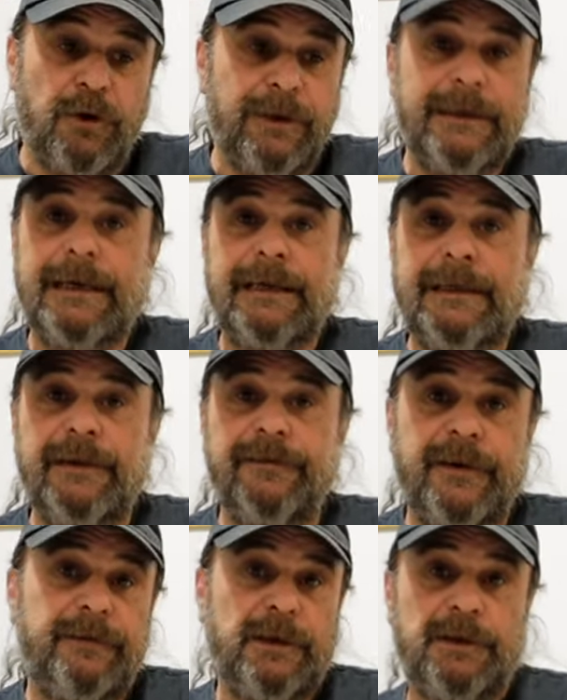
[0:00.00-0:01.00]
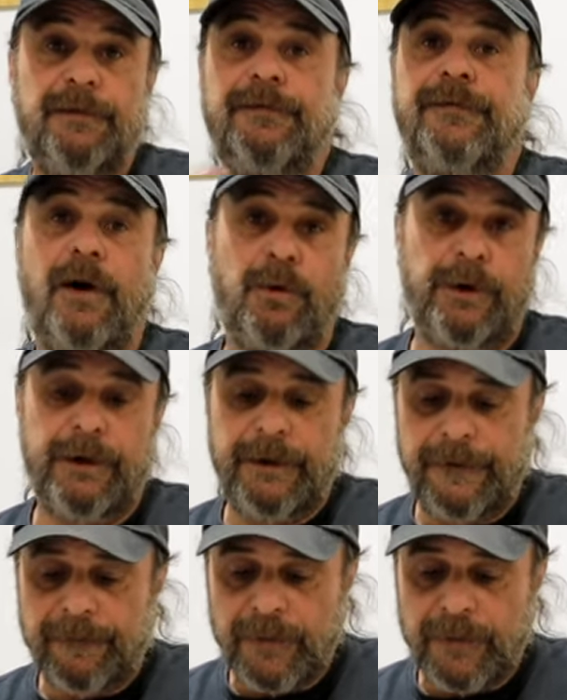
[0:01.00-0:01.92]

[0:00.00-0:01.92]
early 1950s forward,